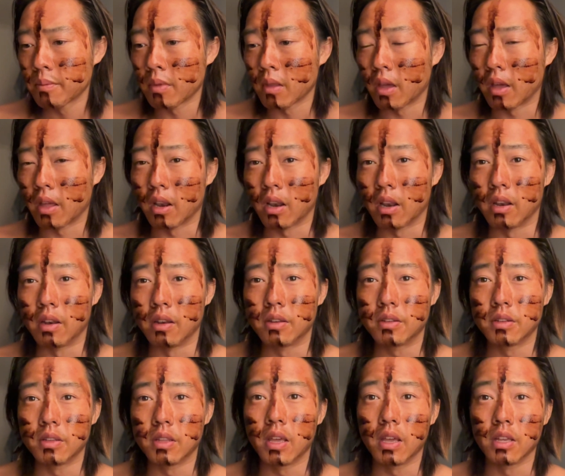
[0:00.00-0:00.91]
And
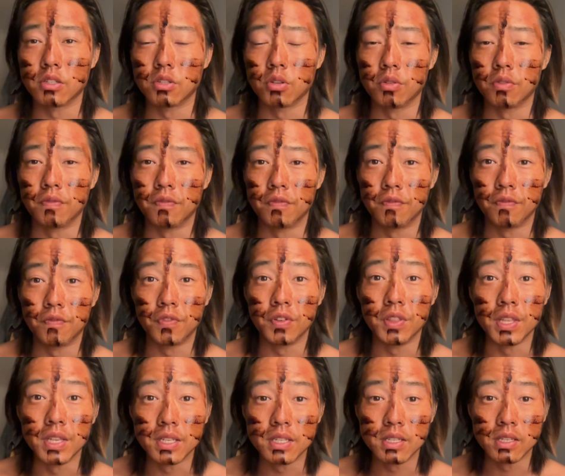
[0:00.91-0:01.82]
yeah, so for
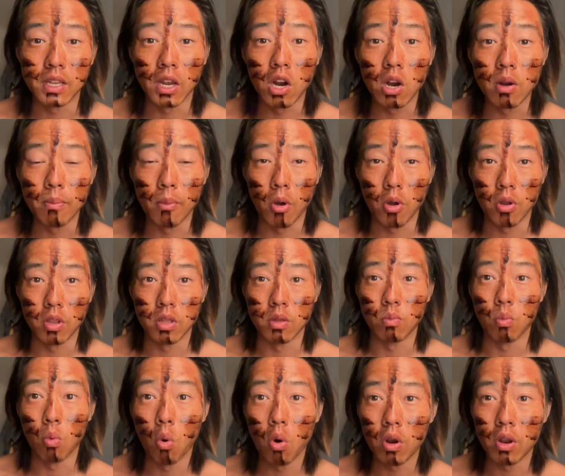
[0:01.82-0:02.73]
this ceremony,
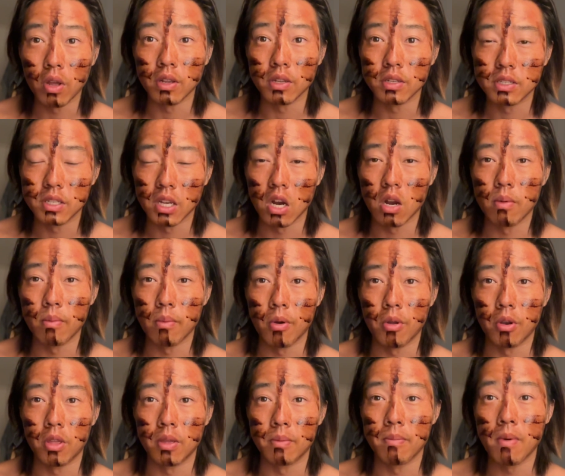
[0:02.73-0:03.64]
water
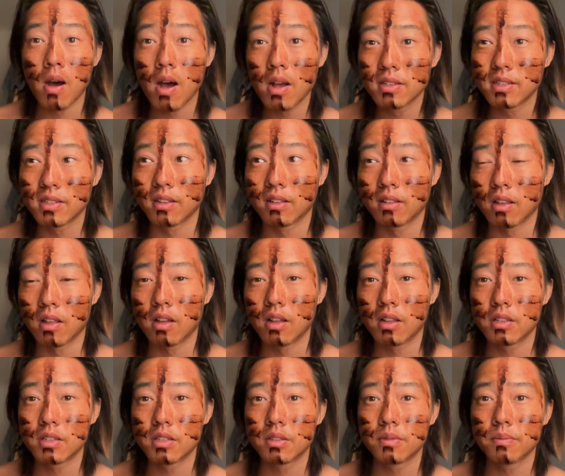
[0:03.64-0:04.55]
ceremony
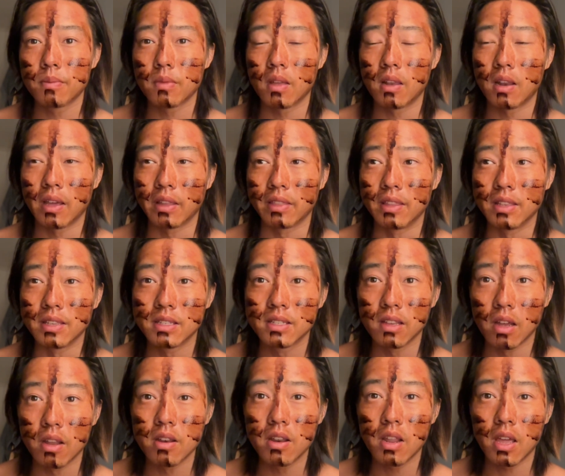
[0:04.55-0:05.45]
masterclass, like this
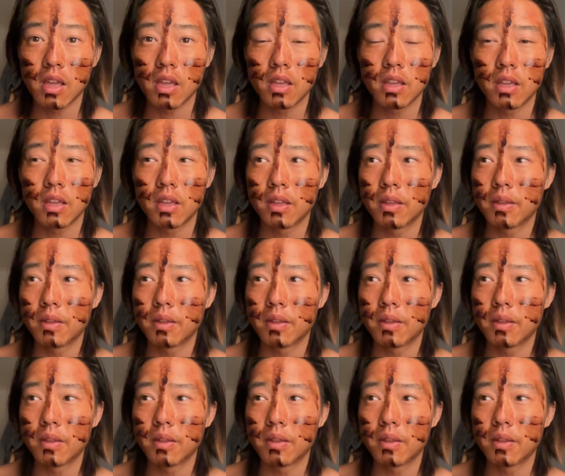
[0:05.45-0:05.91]
Sunday,